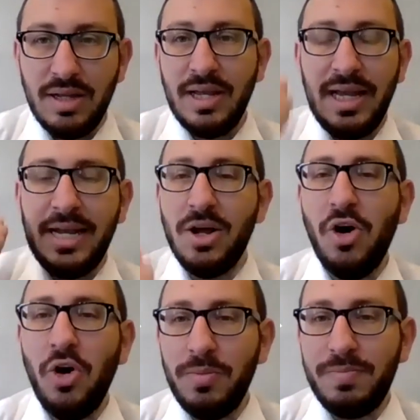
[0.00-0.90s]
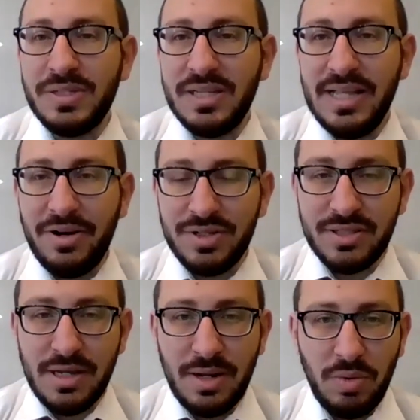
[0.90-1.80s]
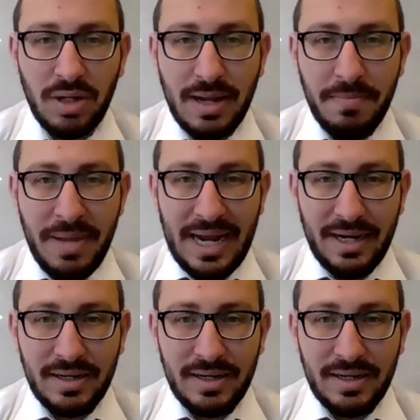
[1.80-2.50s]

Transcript: in hopes that her son will come back.